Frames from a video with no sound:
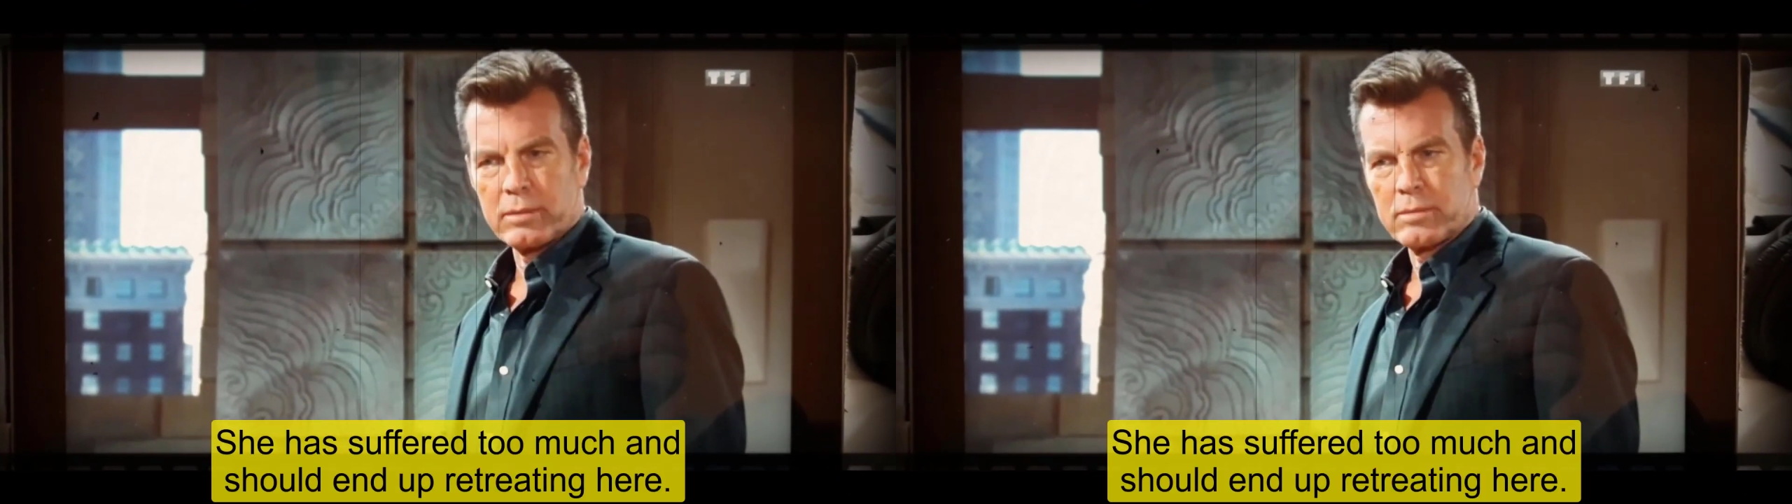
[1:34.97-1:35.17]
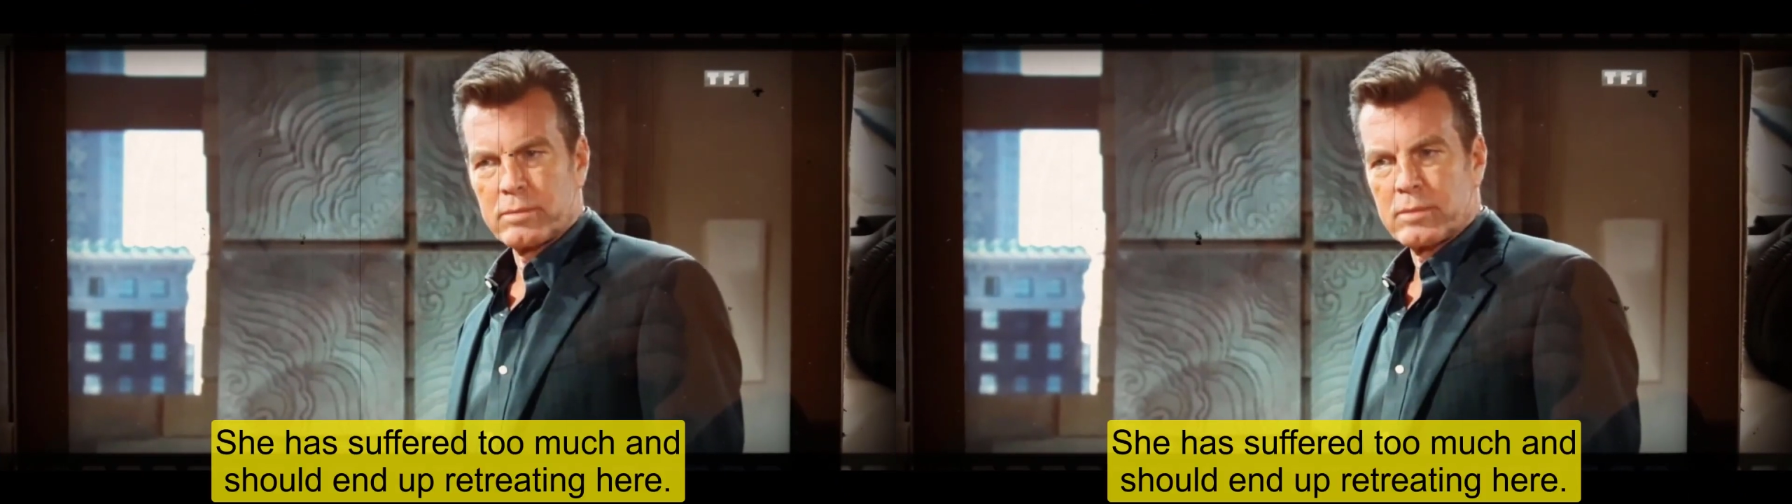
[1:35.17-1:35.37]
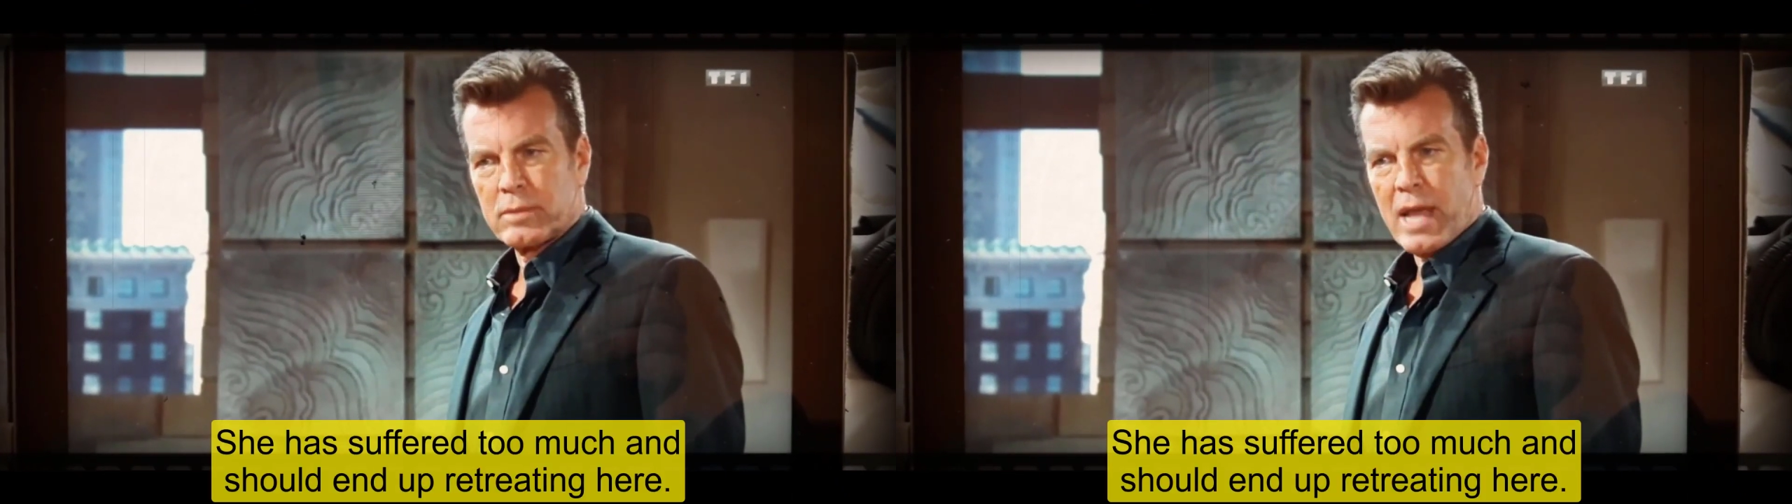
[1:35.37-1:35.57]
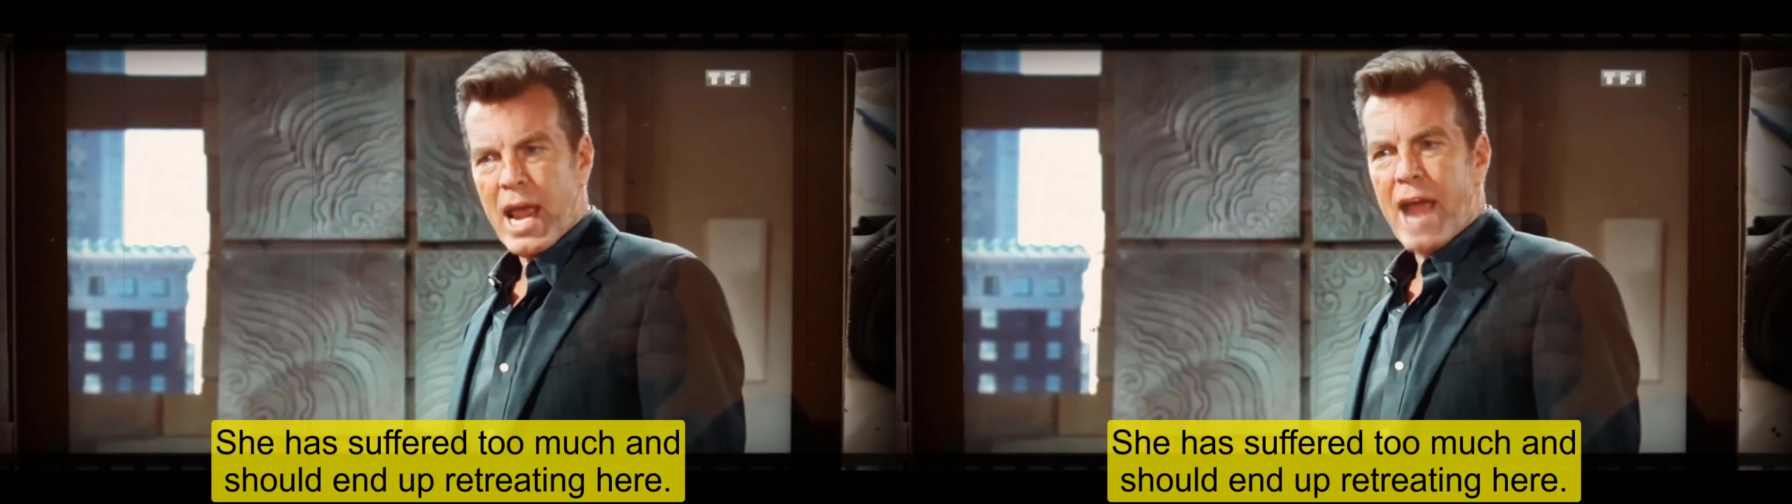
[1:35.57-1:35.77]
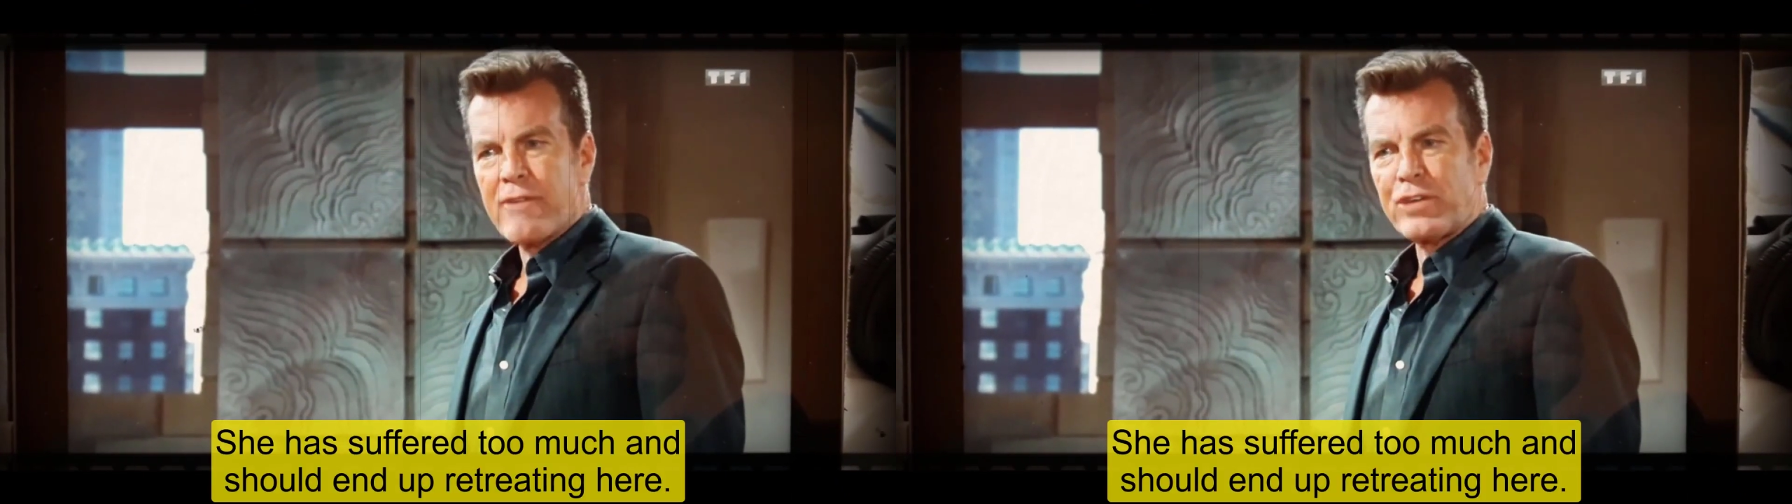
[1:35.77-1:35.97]
end up
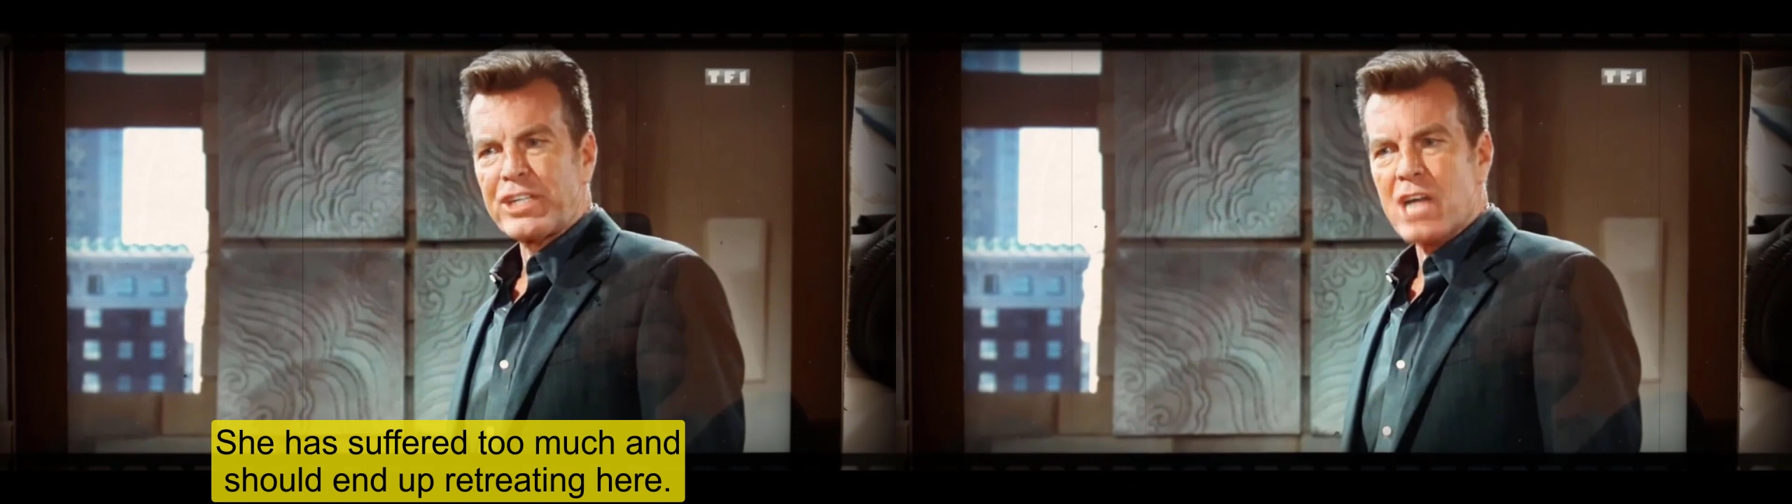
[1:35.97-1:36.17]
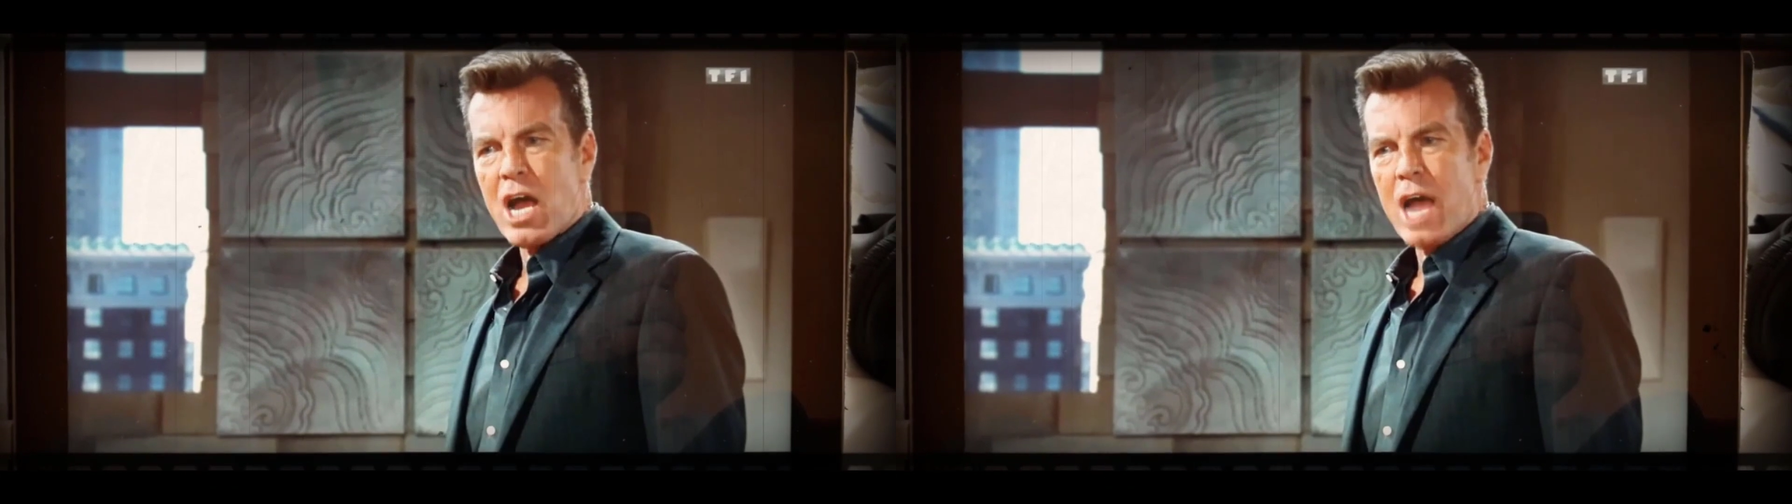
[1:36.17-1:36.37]
retreating here.